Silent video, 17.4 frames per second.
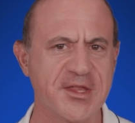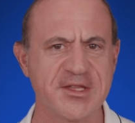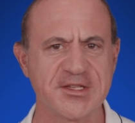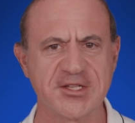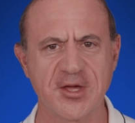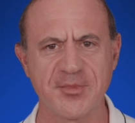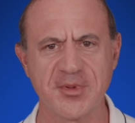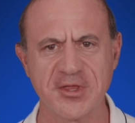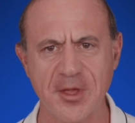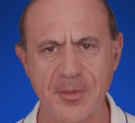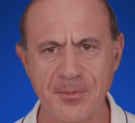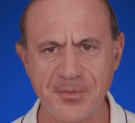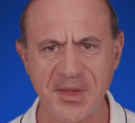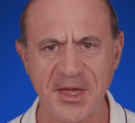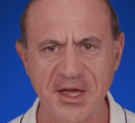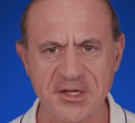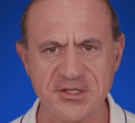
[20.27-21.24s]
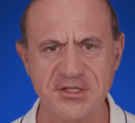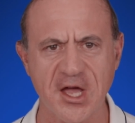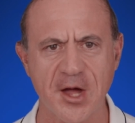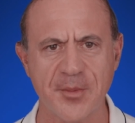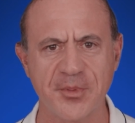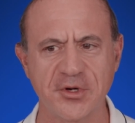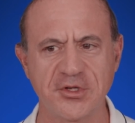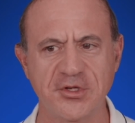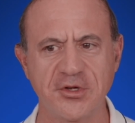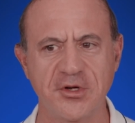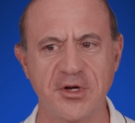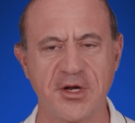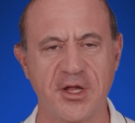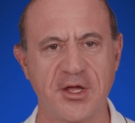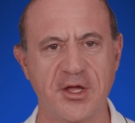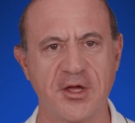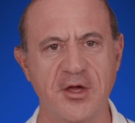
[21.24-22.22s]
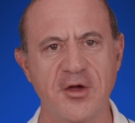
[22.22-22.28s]
this could be the biggest
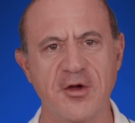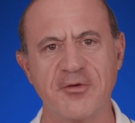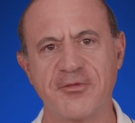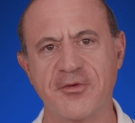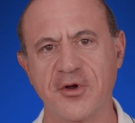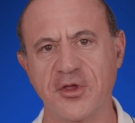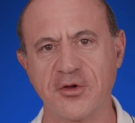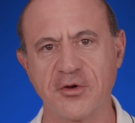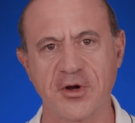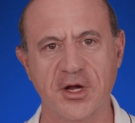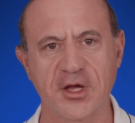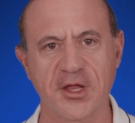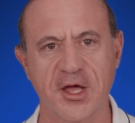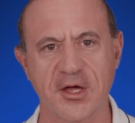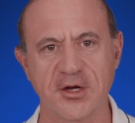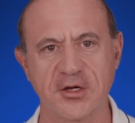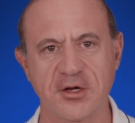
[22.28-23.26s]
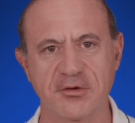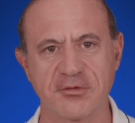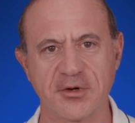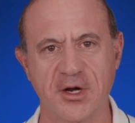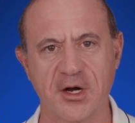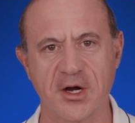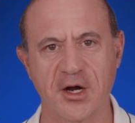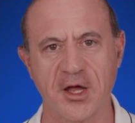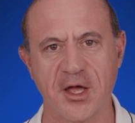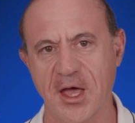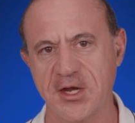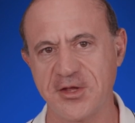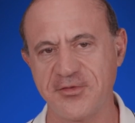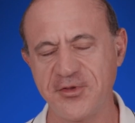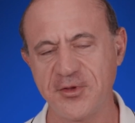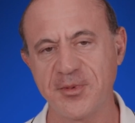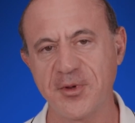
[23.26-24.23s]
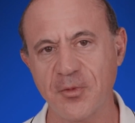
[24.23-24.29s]
opportunity for your cloud career. And
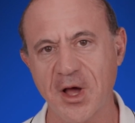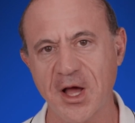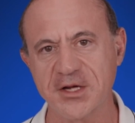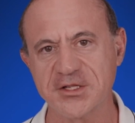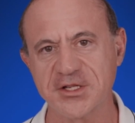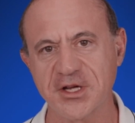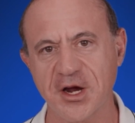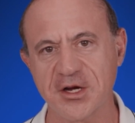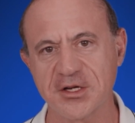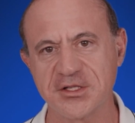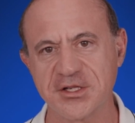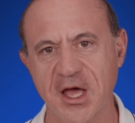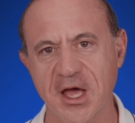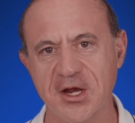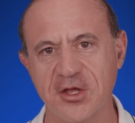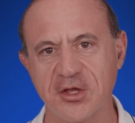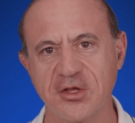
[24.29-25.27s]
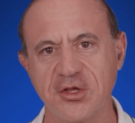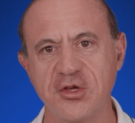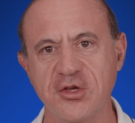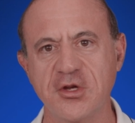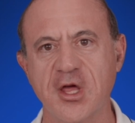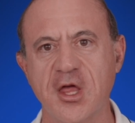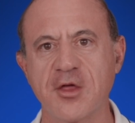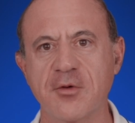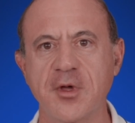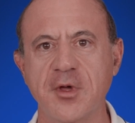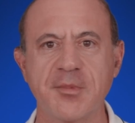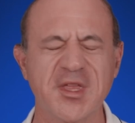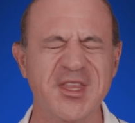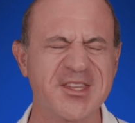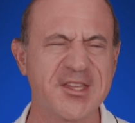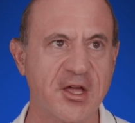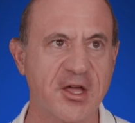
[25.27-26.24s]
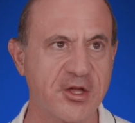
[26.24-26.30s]
if you've been watching our channel, you know that we've
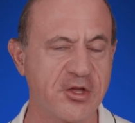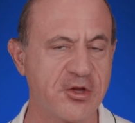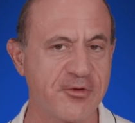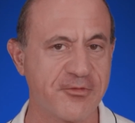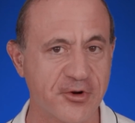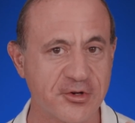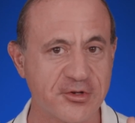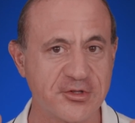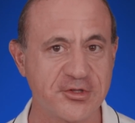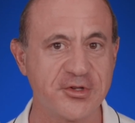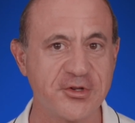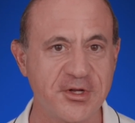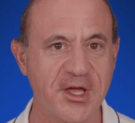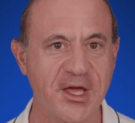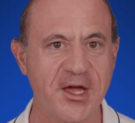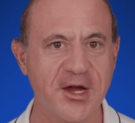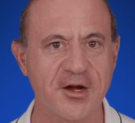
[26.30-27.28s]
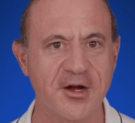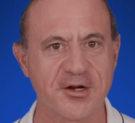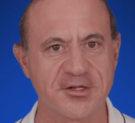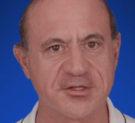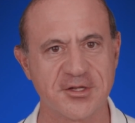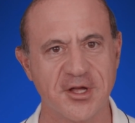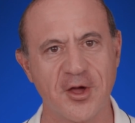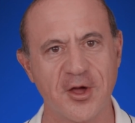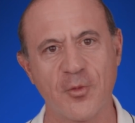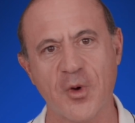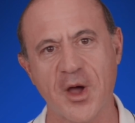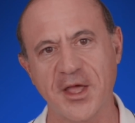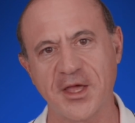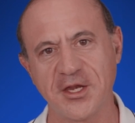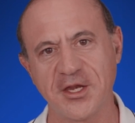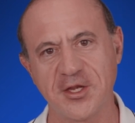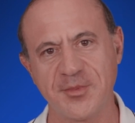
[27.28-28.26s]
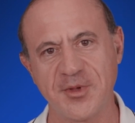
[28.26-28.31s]
been telling you for two years why
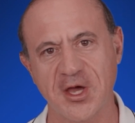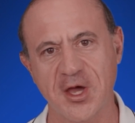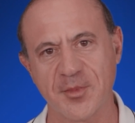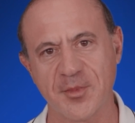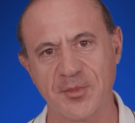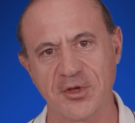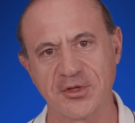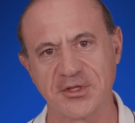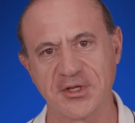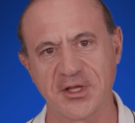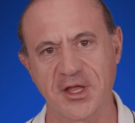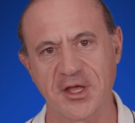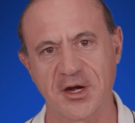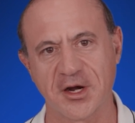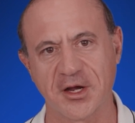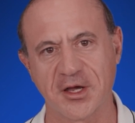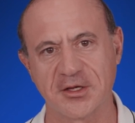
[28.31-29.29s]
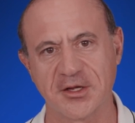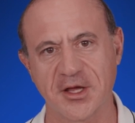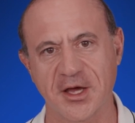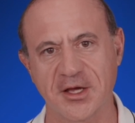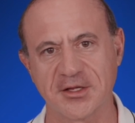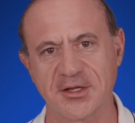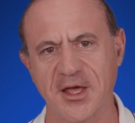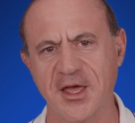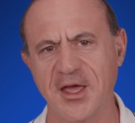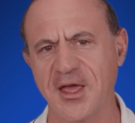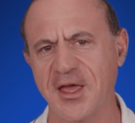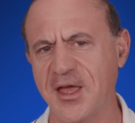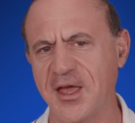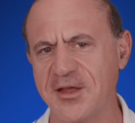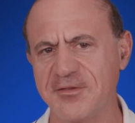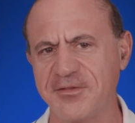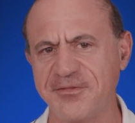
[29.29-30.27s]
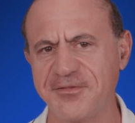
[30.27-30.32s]
you need to become a multi-cloud architect.
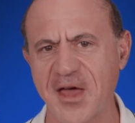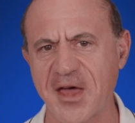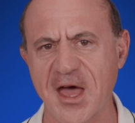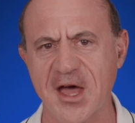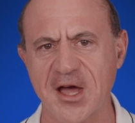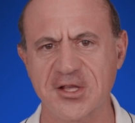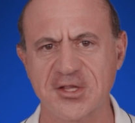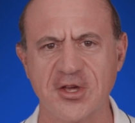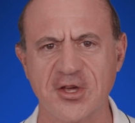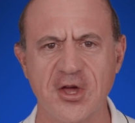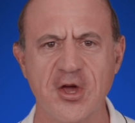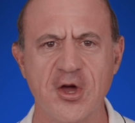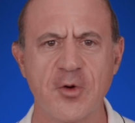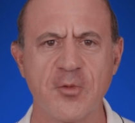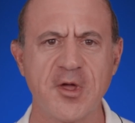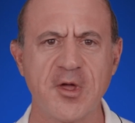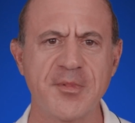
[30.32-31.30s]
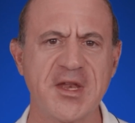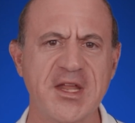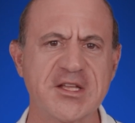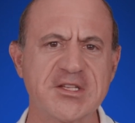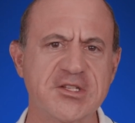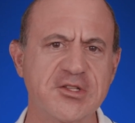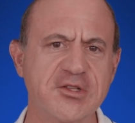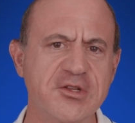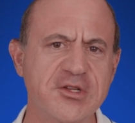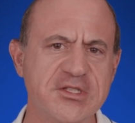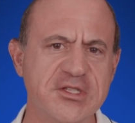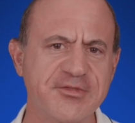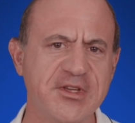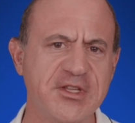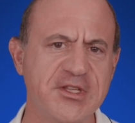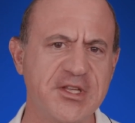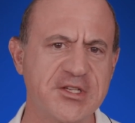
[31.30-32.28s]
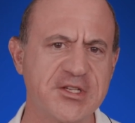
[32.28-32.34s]
In fact, we have been
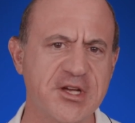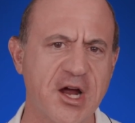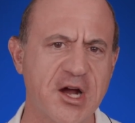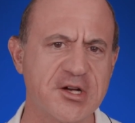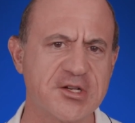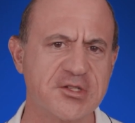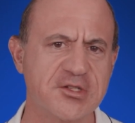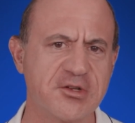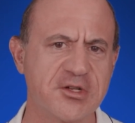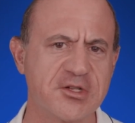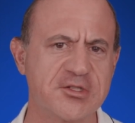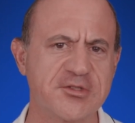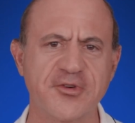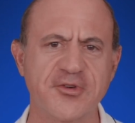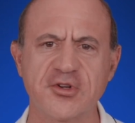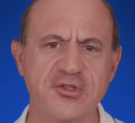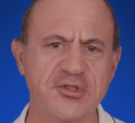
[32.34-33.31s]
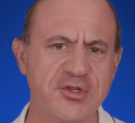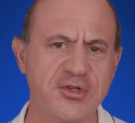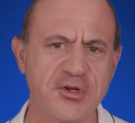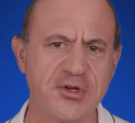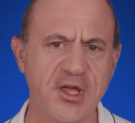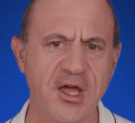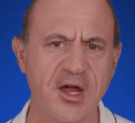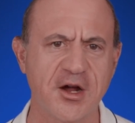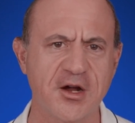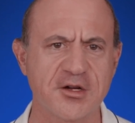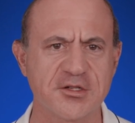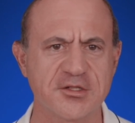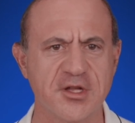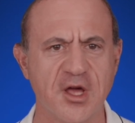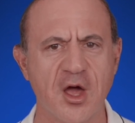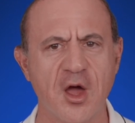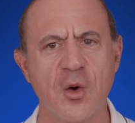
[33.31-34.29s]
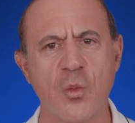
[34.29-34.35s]
exclusively teaching our students for two
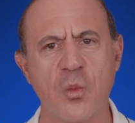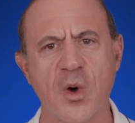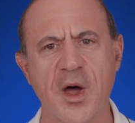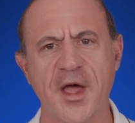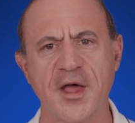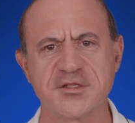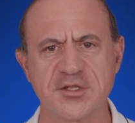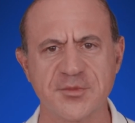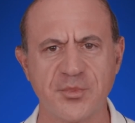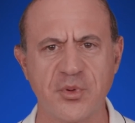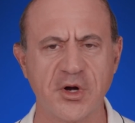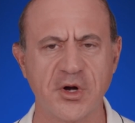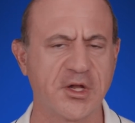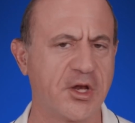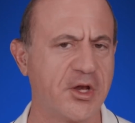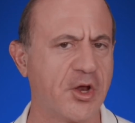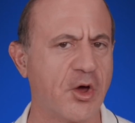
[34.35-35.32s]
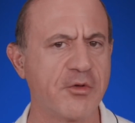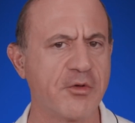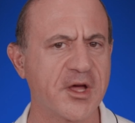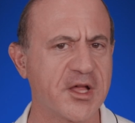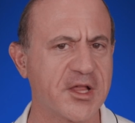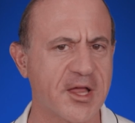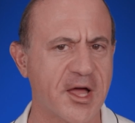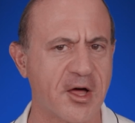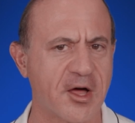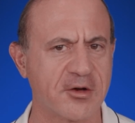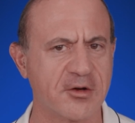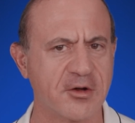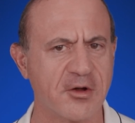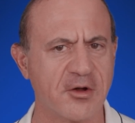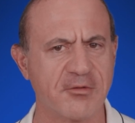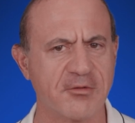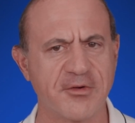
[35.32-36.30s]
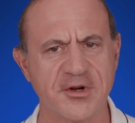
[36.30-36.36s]
years why it's important to know the cloud
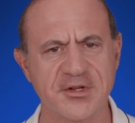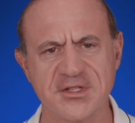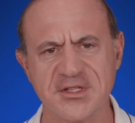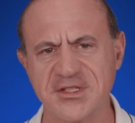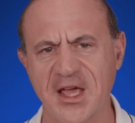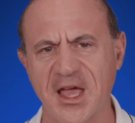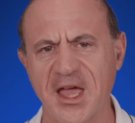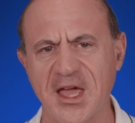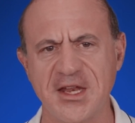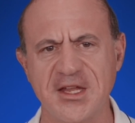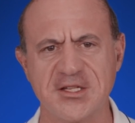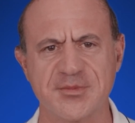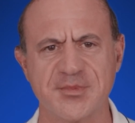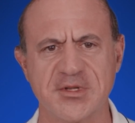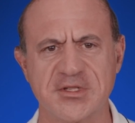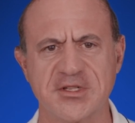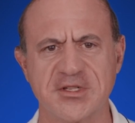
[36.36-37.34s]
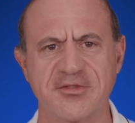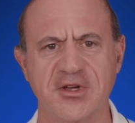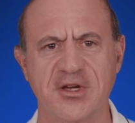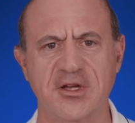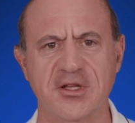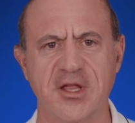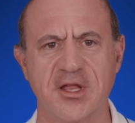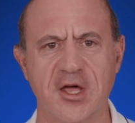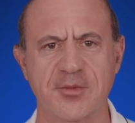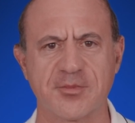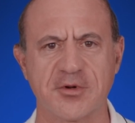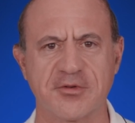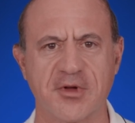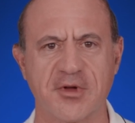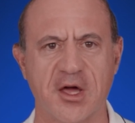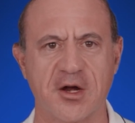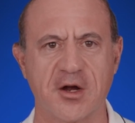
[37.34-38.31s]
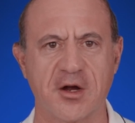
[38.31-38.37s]
versus any specific cloud
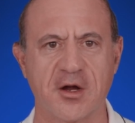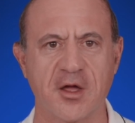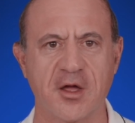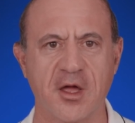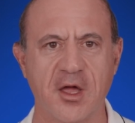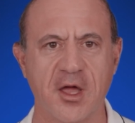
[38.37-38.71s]
provider.